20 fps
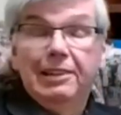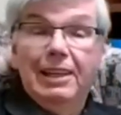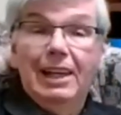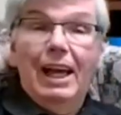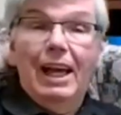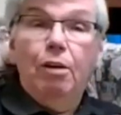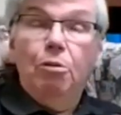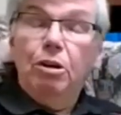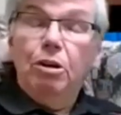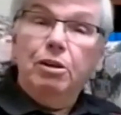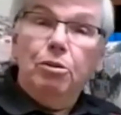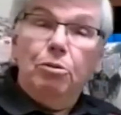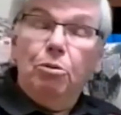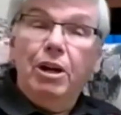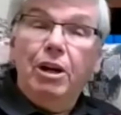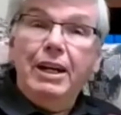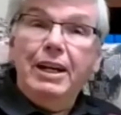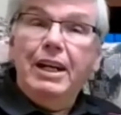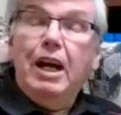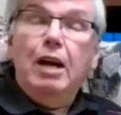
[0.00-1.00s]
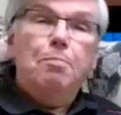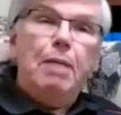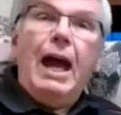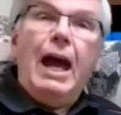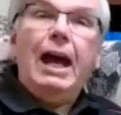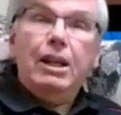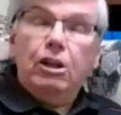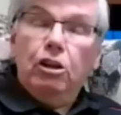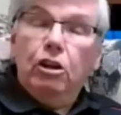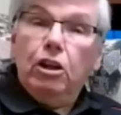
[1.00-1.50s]
I wouldn't read
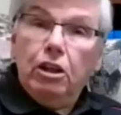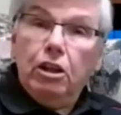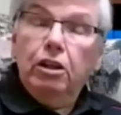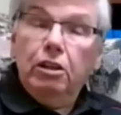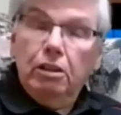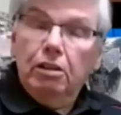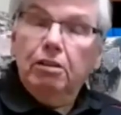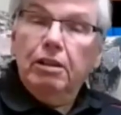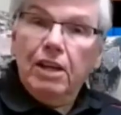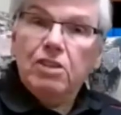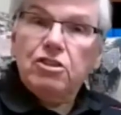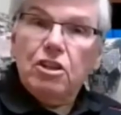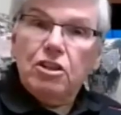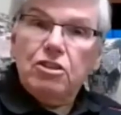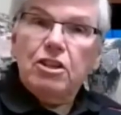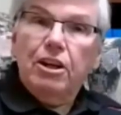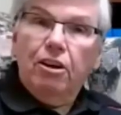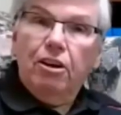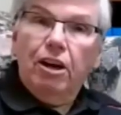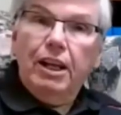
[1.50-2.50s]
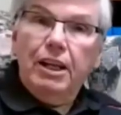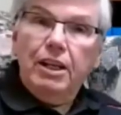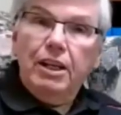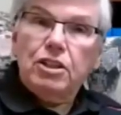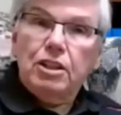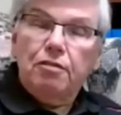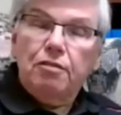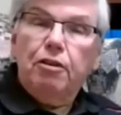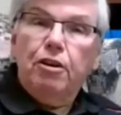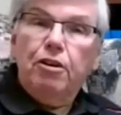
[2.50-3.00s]
Habakkuk necessarily as
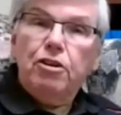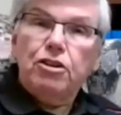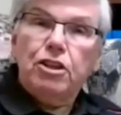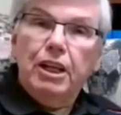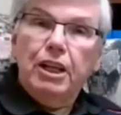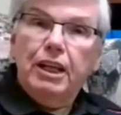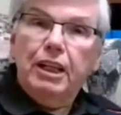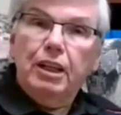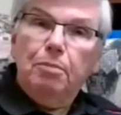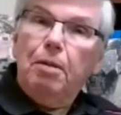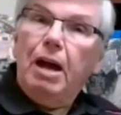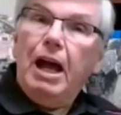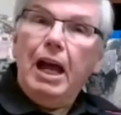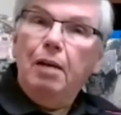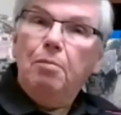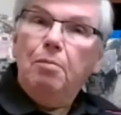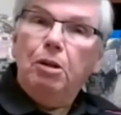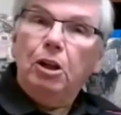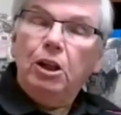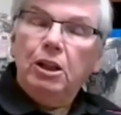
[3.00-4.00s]
the first thing in the Bible.